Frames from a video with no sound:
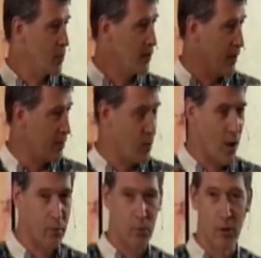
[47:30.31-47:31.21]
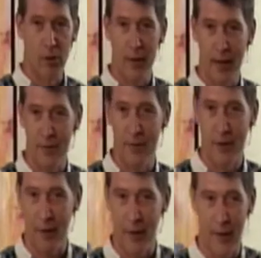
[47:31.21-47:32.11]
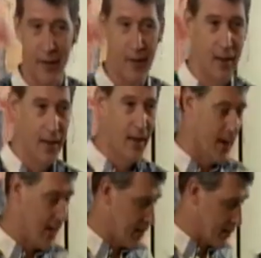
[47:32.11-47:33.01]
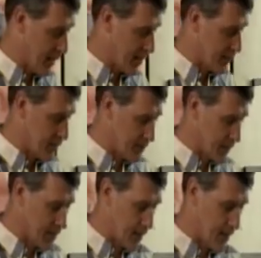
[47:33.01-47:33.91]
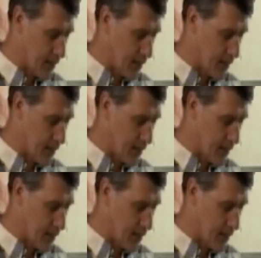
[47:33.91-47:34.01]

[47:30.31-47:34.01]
where you have probable and necessary and that kind of thing like that.